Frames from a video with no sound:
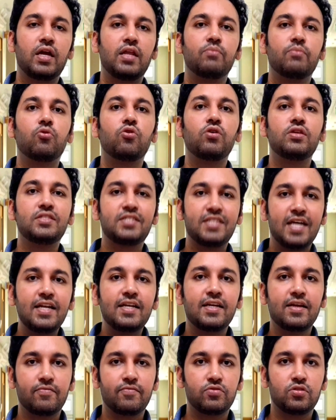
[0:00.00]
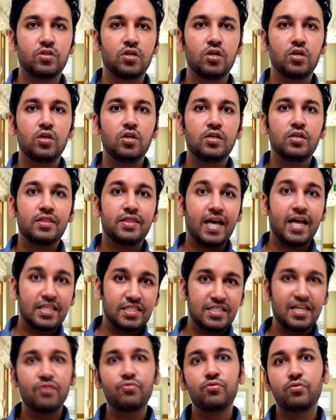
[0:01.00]
more incentives.
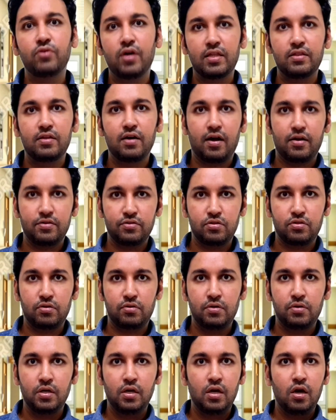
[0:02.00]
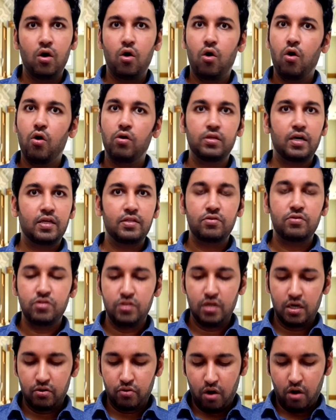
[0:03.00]
That's how you get the answer. All others
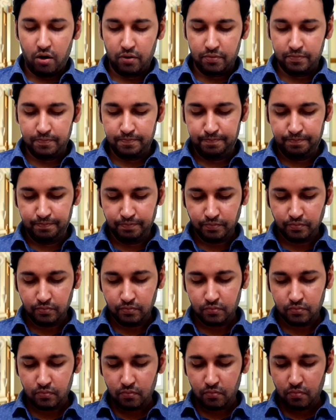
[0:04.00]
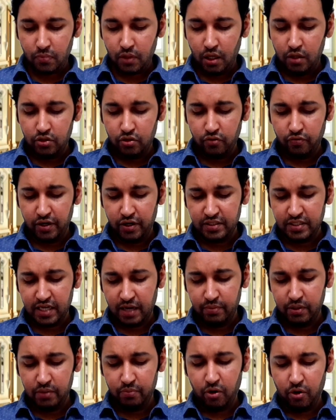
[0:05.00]
are wrong. So for
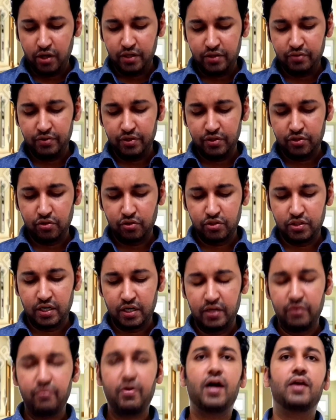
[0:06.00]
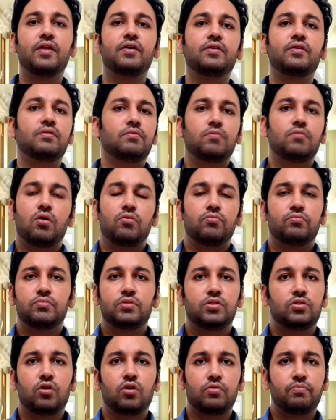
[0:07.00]
example, monetary resources are divided. No,
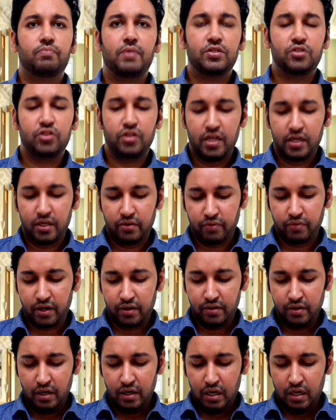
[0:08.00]
it's not mentioned anywhere.